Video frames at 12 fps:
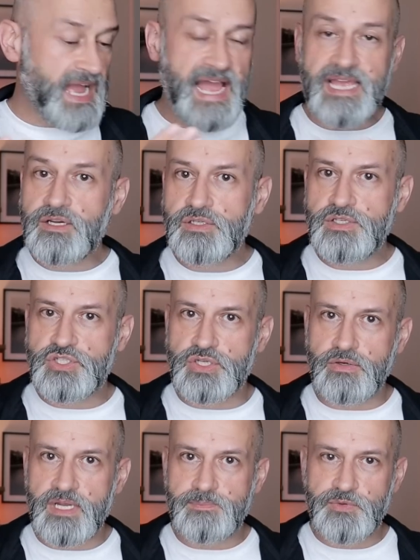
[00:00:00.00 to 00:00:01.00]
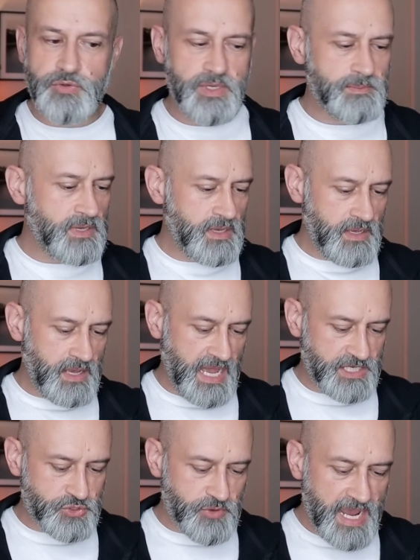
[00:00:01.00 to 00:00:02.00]
I couldn't show them to him.
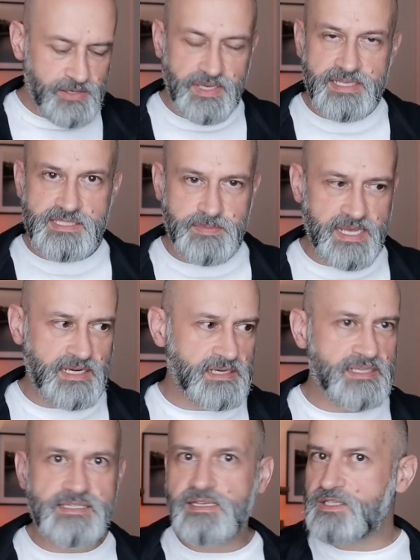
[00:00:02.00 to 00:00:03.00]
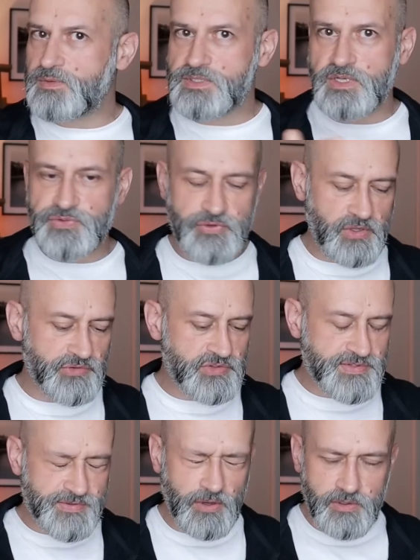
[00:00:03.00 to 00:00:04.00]
I tried to explain it. His English was also not
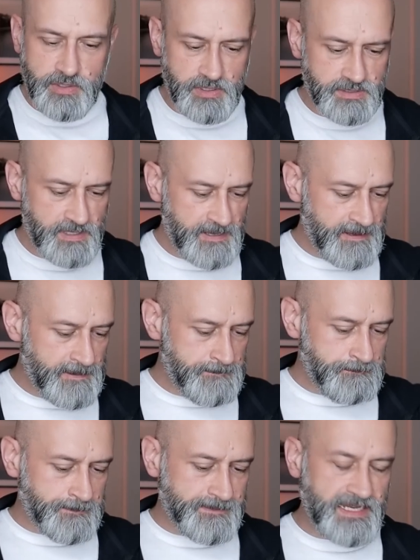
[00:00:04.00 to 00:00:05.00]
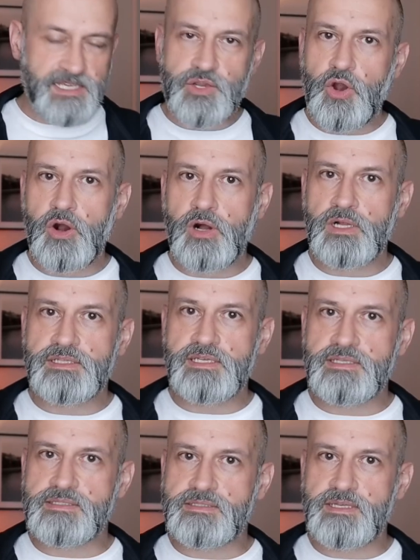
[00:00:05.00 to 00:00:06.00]
so good. Then he called
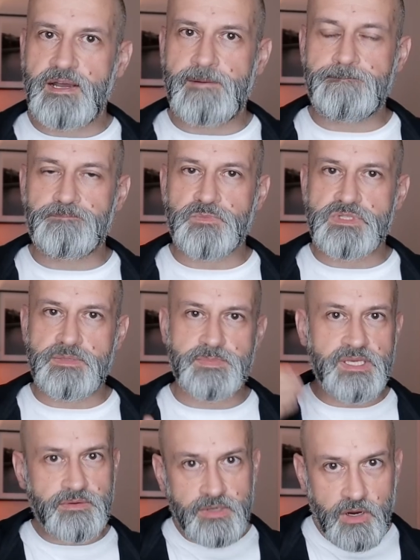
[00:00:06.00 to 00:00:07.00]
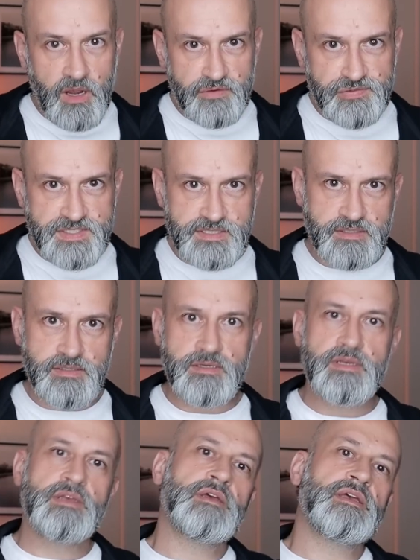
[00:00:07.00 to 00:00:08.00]
his superior
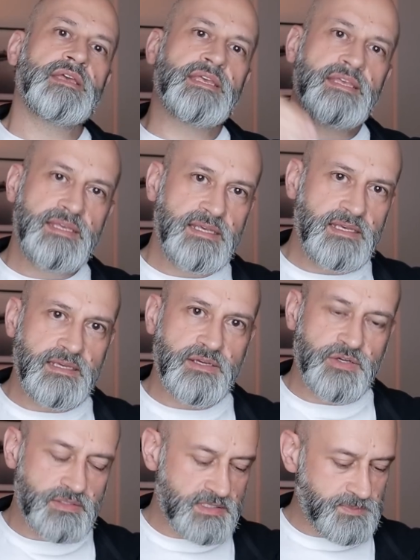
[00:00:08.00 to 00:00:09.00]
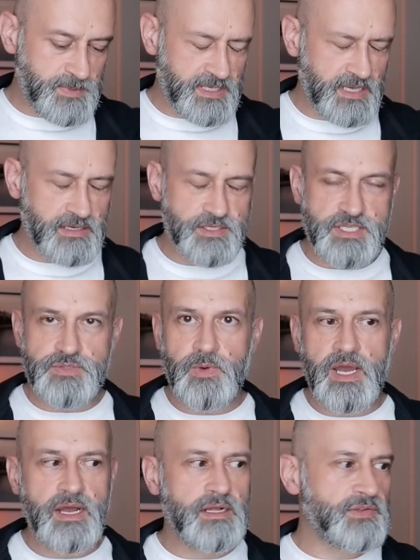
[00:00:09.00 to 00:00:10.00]
officer. He couldn't speak English as
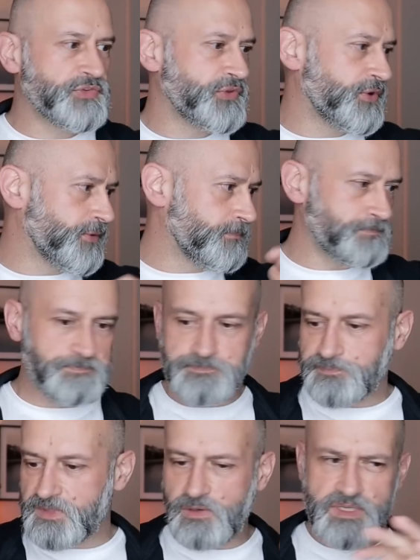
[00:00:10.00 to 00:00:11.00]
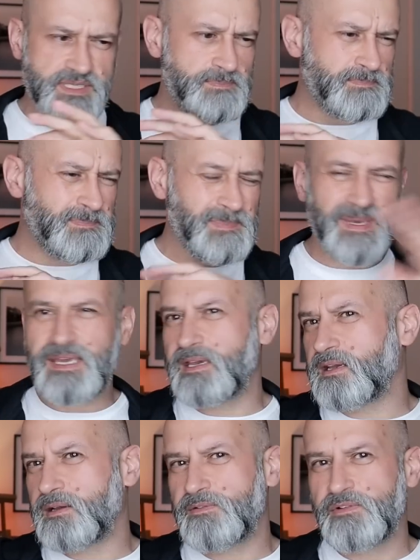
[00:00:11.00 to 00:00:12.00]
well, so there was a
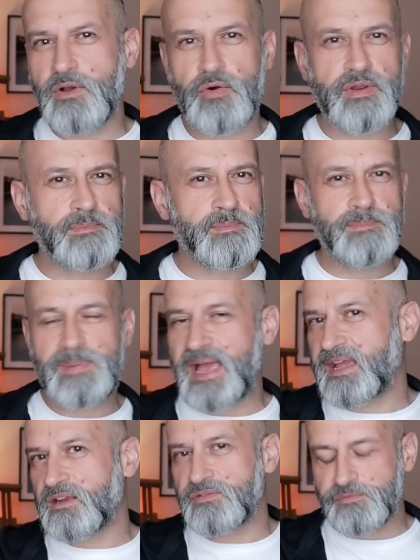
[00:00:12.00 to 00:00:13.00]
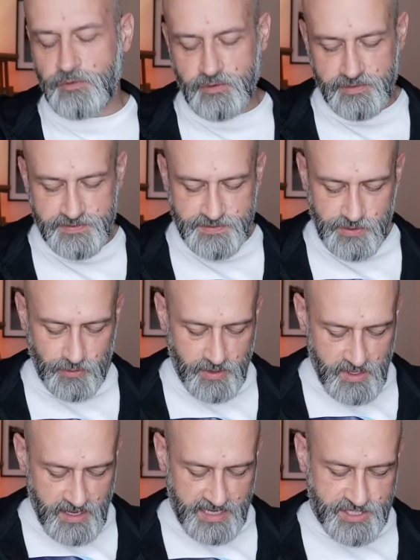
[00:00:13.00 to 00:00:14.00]
big going back and forth, so
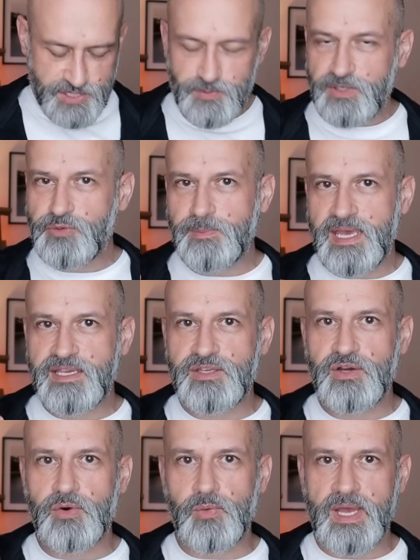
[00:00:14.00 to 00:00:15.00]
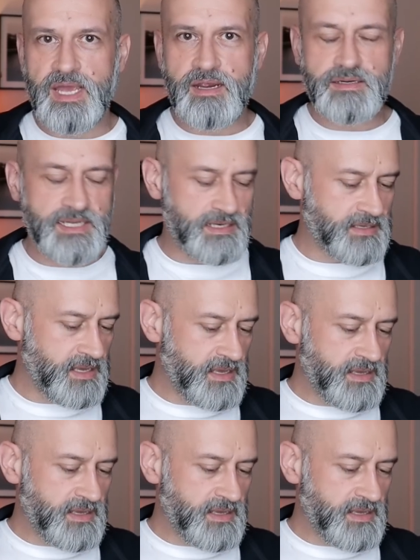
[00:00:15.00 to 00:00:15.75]
I just want to make you aware that